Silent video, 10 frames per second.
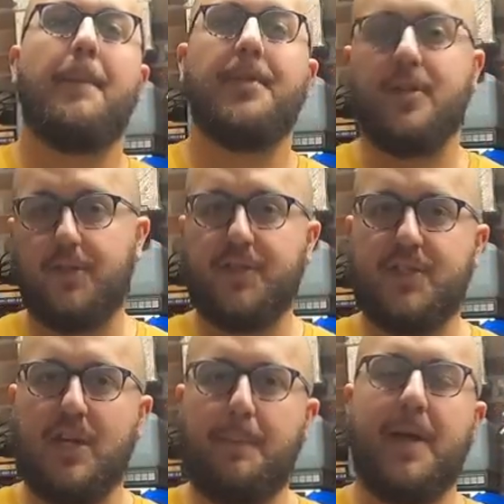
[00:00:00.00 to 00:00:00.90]
plus the
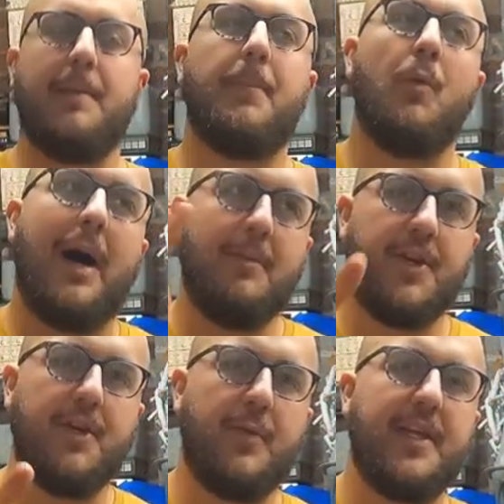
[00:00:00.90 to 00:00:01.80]
shipping. But what I'm going
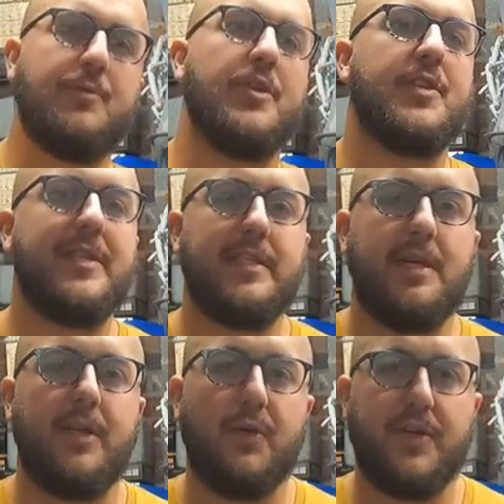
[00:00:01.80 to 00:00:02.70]
to do with this one, so this is
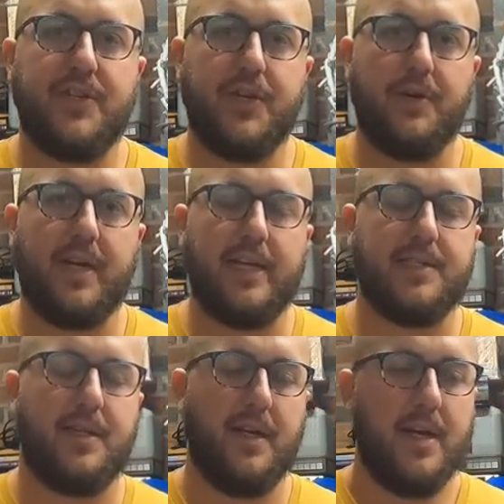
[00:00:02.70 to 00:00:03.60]
only going to
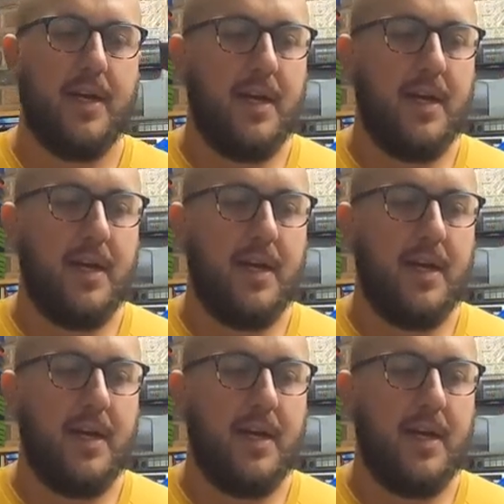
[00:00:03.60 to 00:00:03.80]
Doncaster.